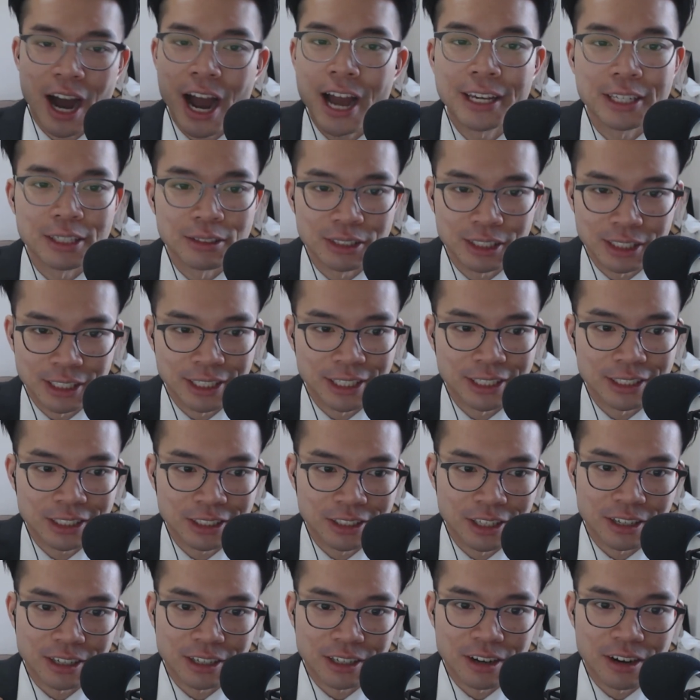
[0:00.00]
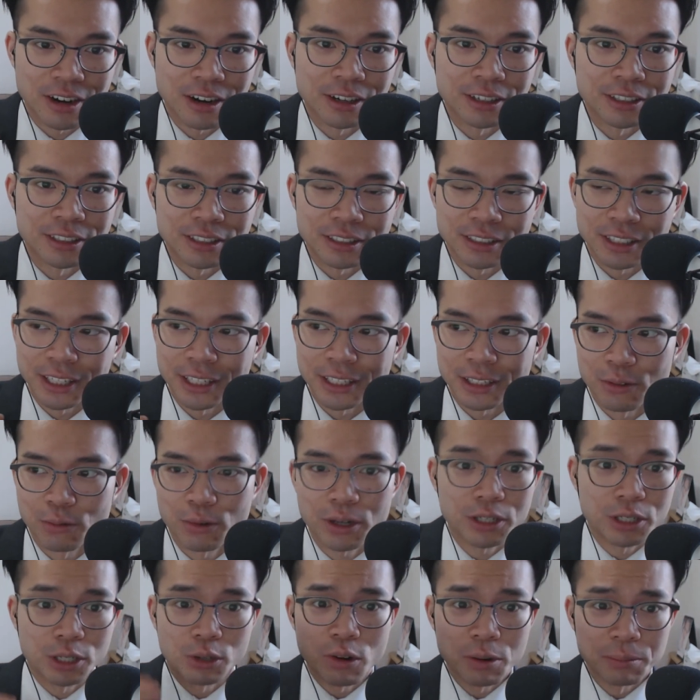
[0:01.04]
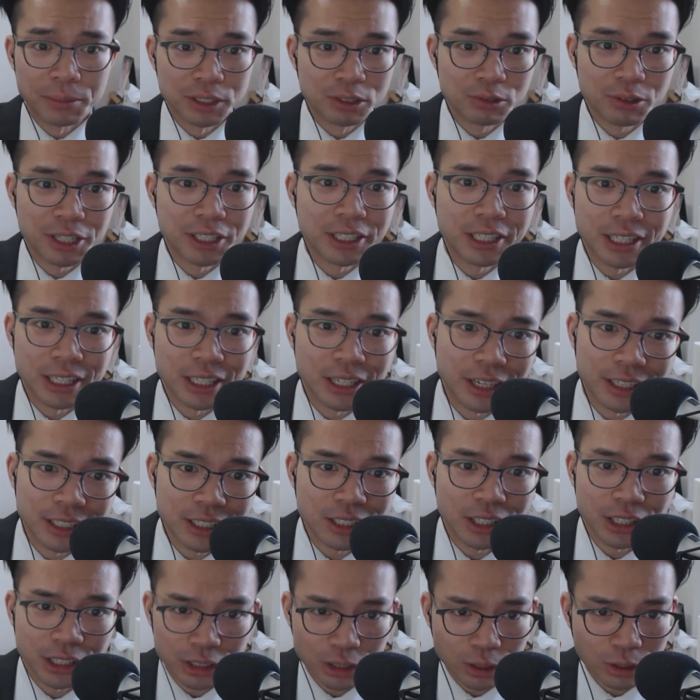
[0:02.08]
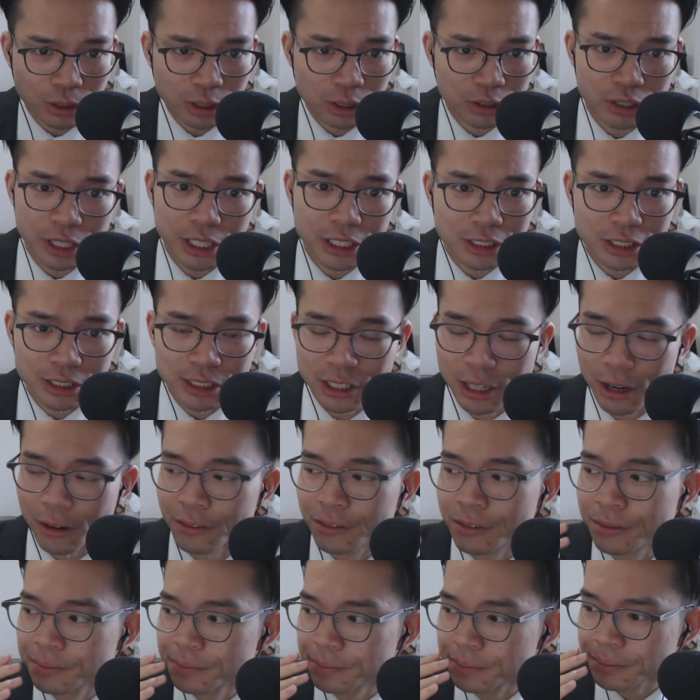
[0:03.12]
I used to get stuck on like, what equipment do I need? I need like the greatest stuff.